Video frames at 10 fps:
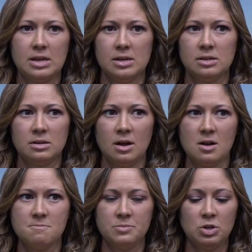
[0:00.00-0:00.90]

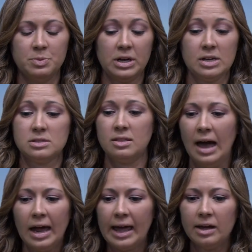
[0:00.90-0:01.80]
And because of
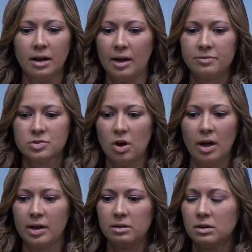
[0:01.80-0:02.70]
that,
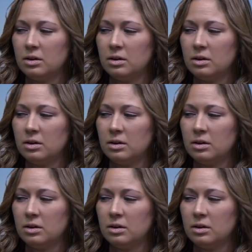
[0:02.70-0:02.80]
I